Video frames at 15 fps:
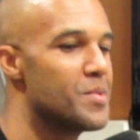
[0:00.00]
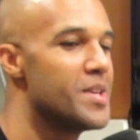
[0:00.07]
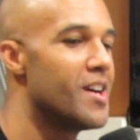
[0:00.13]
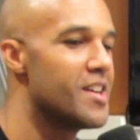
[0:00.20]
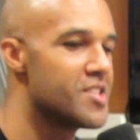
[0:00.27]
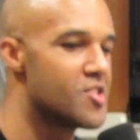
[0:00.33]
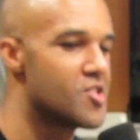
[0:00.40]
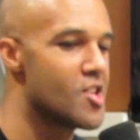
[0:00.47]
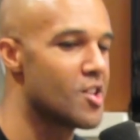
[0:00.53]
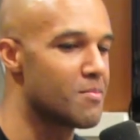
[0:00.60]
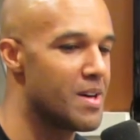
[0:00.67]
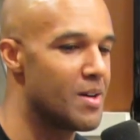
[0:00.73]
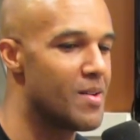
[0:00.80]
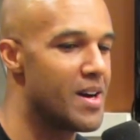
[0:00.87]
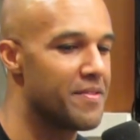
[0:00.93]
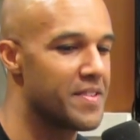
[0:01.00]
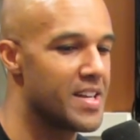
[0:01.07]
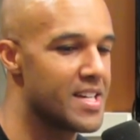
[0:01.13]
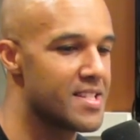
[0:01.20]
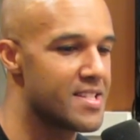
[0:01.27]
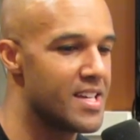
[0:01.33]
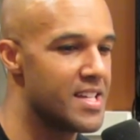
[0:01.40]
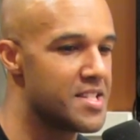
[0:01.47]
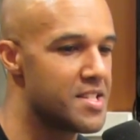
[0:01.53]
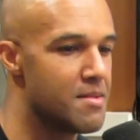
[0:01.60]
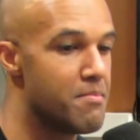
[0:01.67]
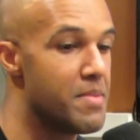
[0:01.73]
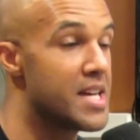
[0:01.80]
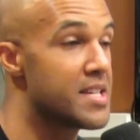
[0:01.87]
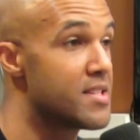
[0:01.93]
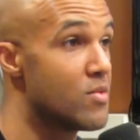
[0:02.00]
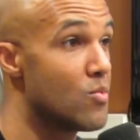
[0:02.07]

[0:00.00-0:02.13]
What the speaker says: We always joke, my wife and I say it's the best